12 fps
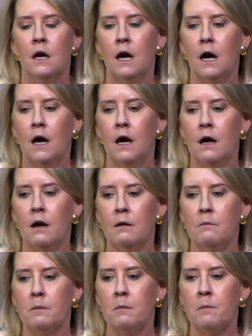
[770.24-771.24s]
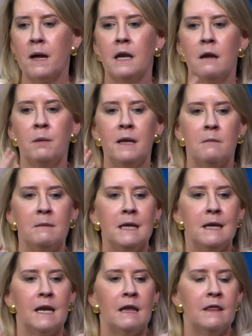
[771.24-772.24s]
But I
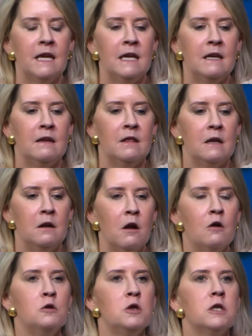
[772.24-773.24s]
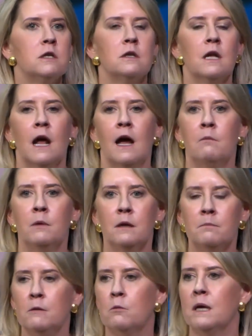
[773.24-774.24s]
mean, the notion that I'm going
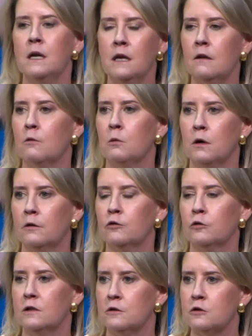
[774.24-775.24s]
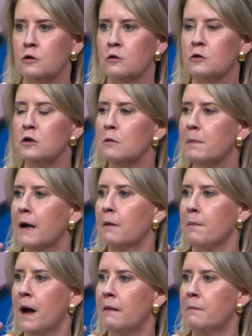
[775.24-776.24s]
to be reading in the Wall Street Journal about
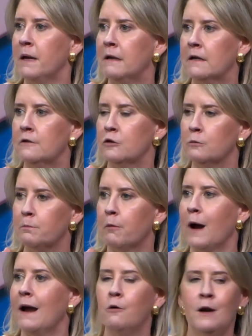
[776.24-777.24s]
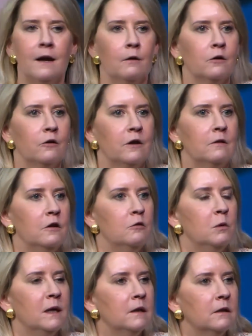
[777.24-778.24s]
potential brownouts in
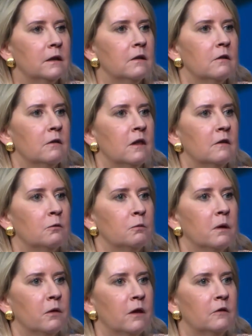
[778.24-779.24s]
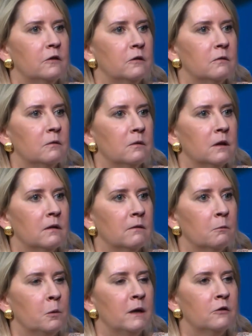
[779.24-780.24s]
New England this
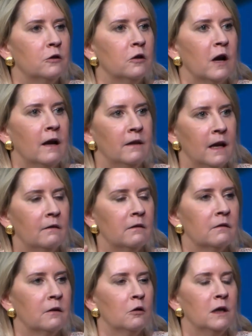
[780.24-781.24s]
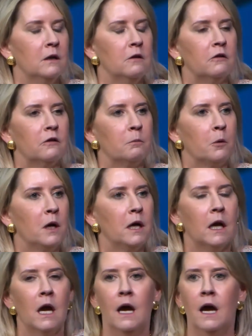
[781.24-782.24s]
winter and then going into
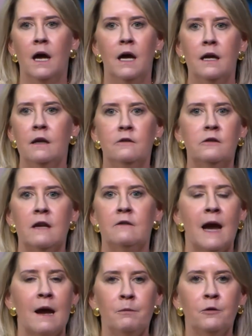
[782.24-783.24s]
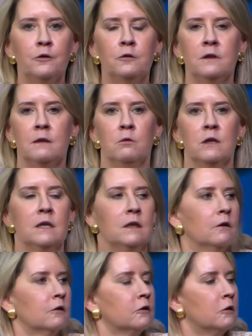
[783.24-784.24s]
spring is absolutely
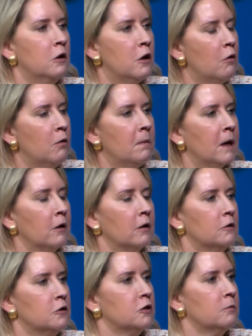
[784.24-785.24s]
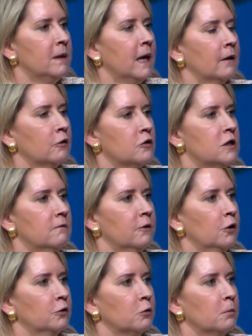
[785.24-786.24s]
ridiculous. No American should be energy
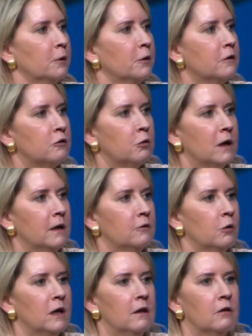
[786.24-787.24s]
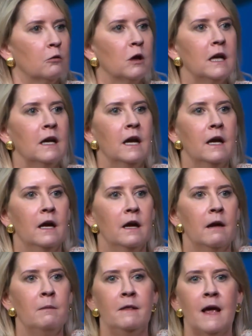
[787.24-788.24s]
vulnerable in 2023.
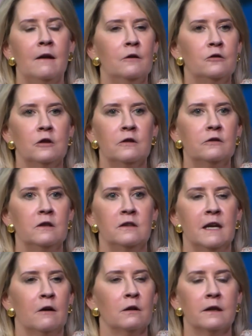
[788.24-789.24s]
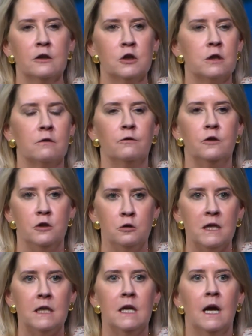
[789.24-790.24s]
I mean, that is just a dereliction of
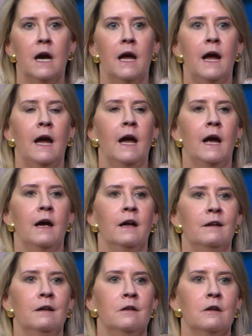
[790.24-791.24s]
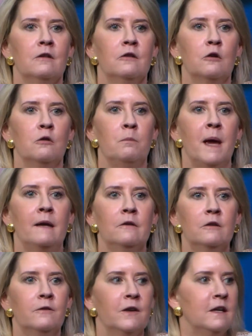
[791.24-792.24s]
duty. And so
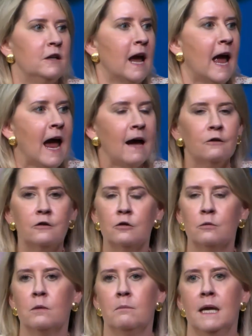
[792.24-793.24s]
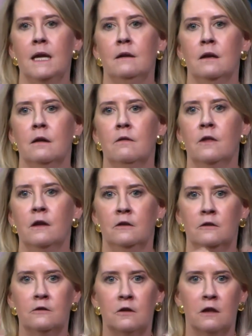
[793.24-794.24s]
Pennsylvania has to remain
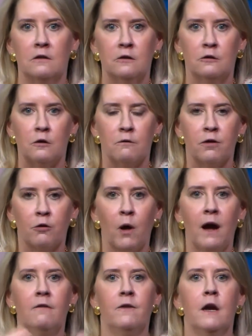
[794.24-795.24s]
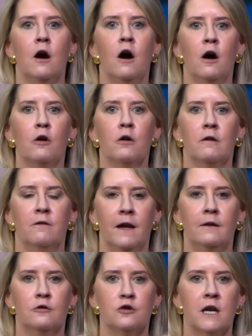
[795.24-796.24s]
this sort of thriving heart of
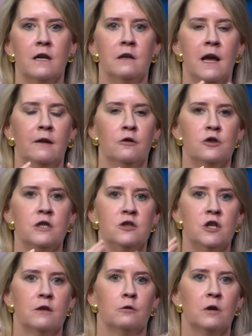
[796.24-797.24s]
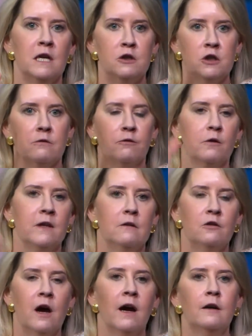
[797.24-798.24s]
energy generation for the
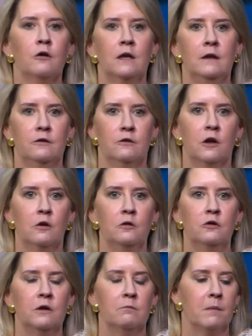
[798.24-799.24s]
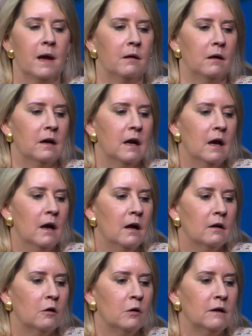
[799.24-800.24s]
entire East Coast and
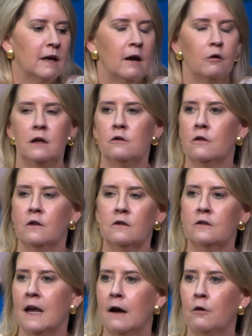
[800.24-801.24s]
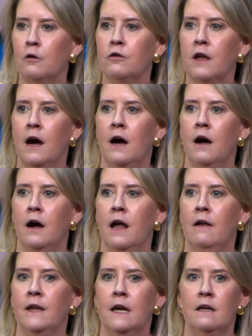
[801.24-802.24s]
going down into the South.
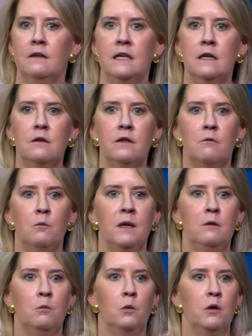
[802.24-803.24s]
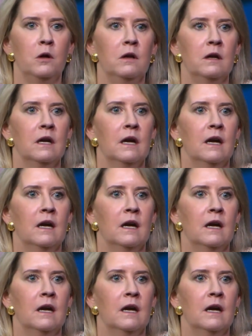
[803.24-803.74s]
And the idea that we would